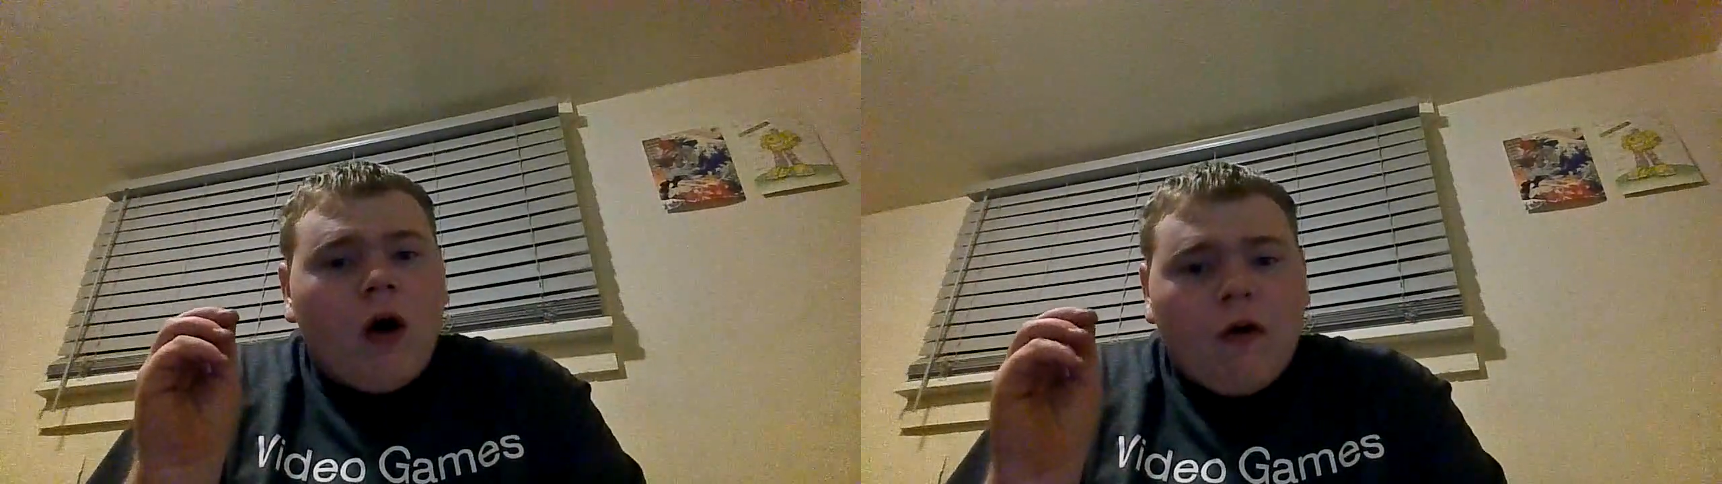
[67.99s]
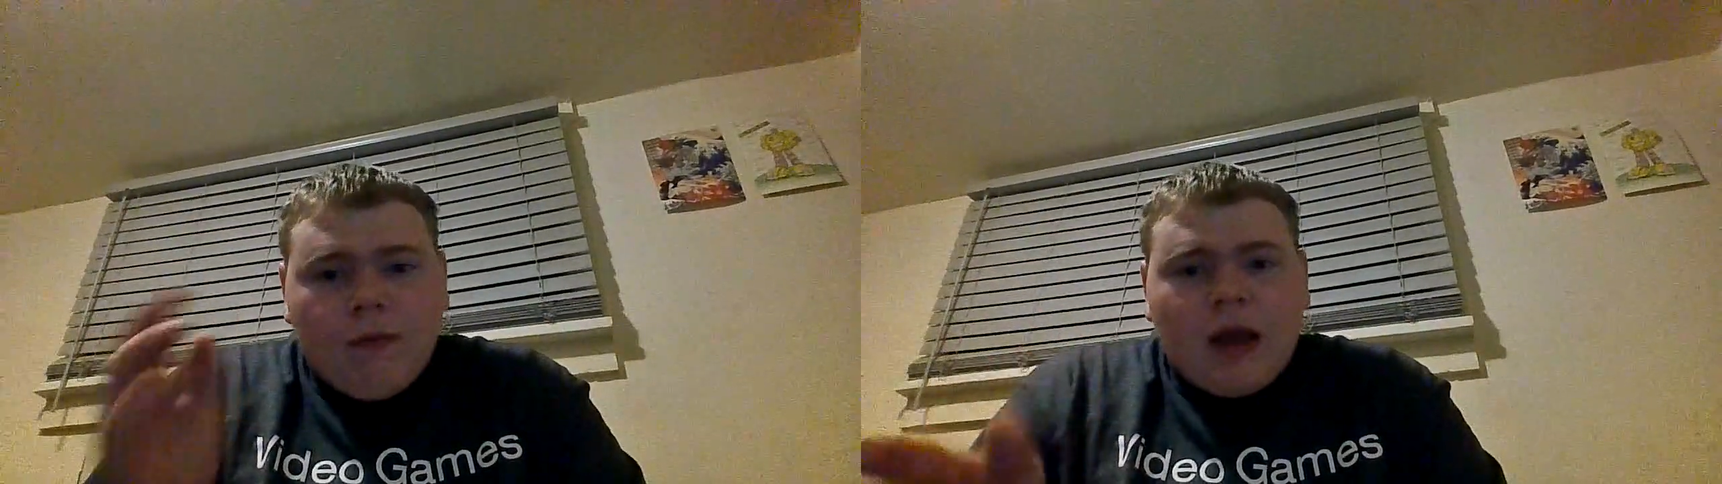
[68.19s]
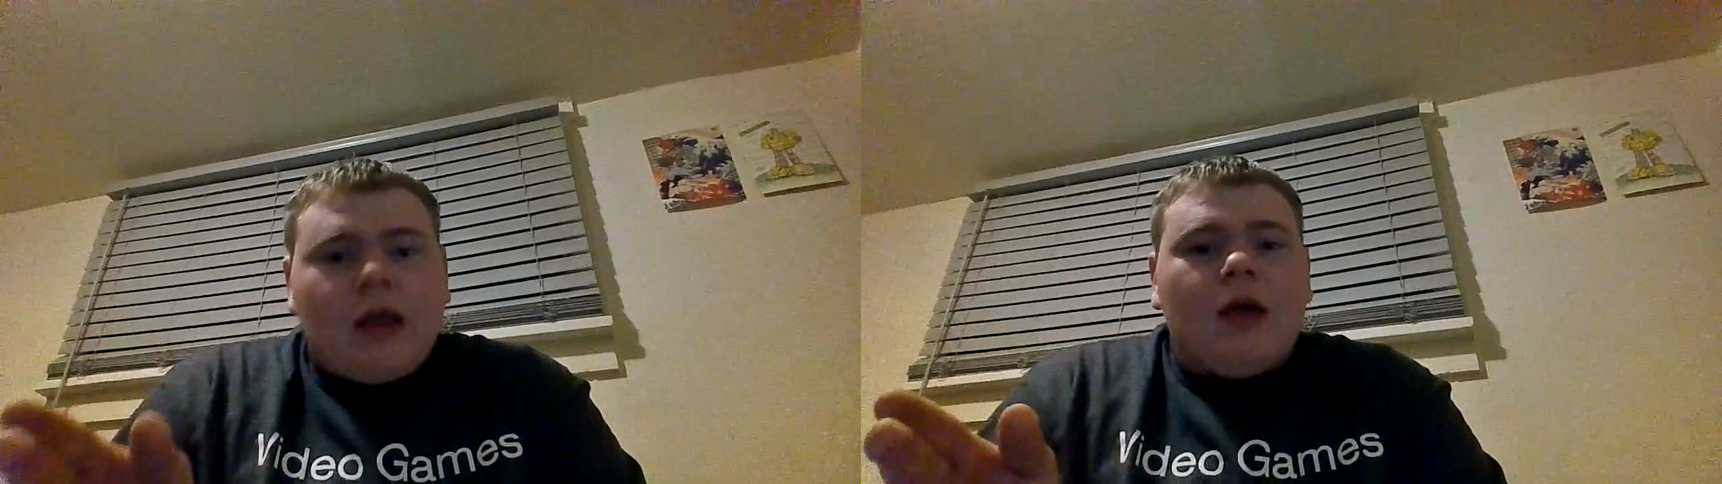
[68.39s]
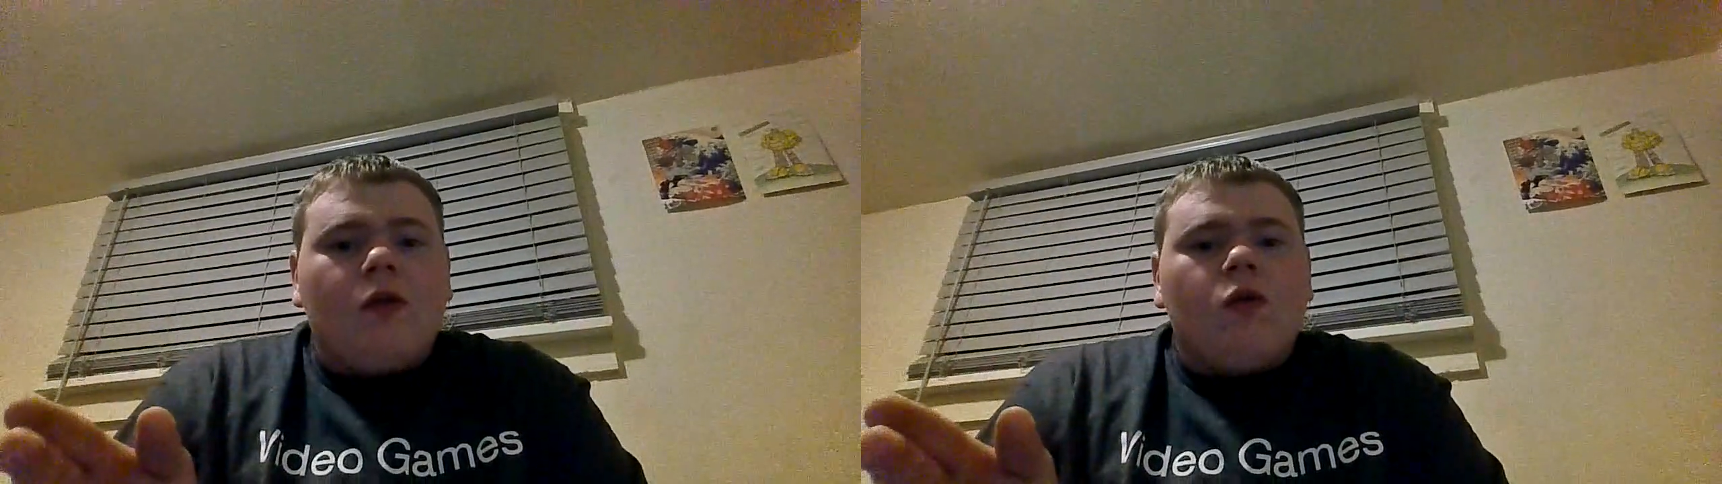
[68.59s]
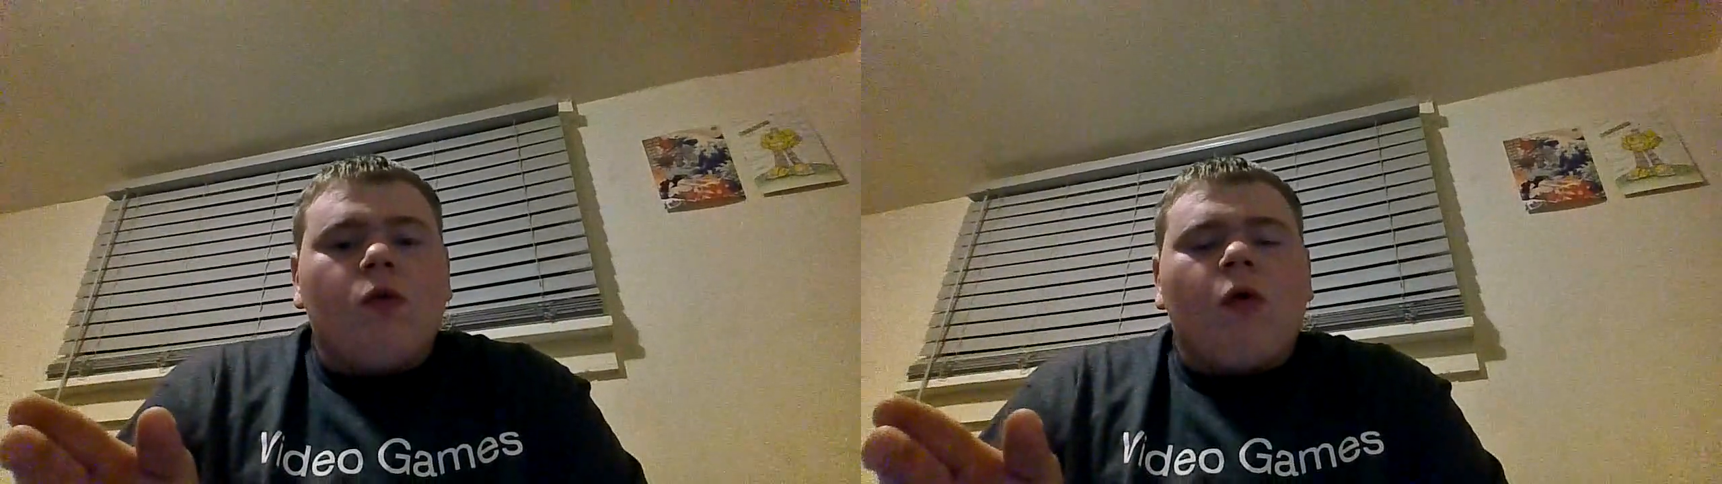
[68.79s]
of making a
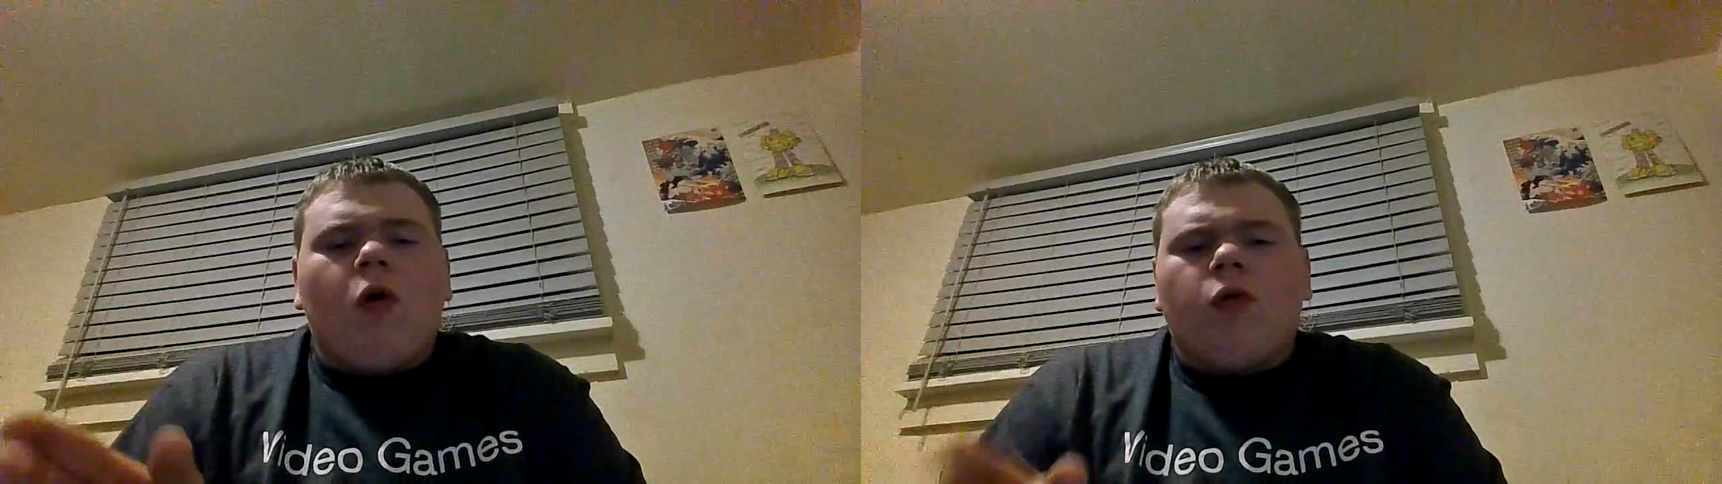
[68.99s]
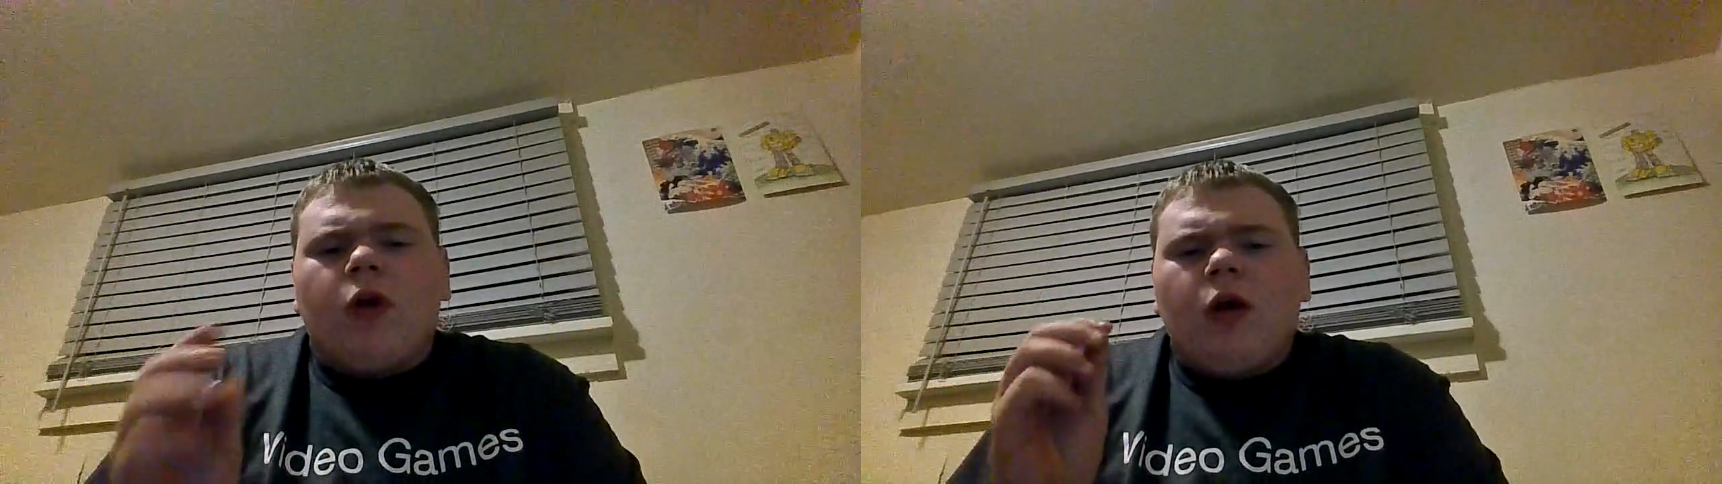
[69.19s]
new mold?